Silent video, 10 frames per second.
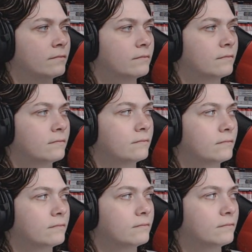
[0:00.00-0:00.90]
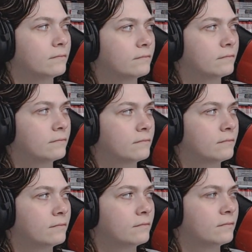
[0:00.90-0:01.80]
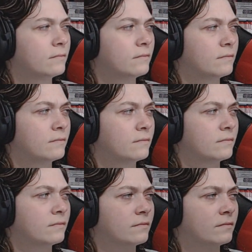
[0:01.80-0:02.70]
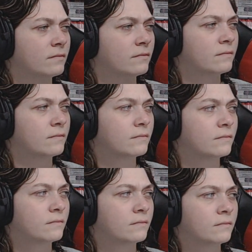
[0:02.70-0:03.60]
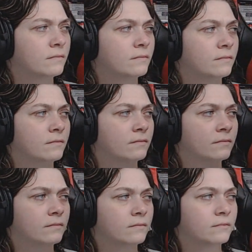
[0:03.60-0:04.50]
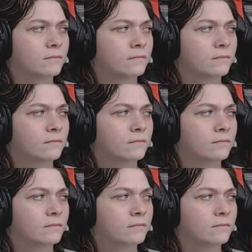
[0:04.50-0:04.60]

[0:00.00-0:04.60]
No words are spoken by the person on screen.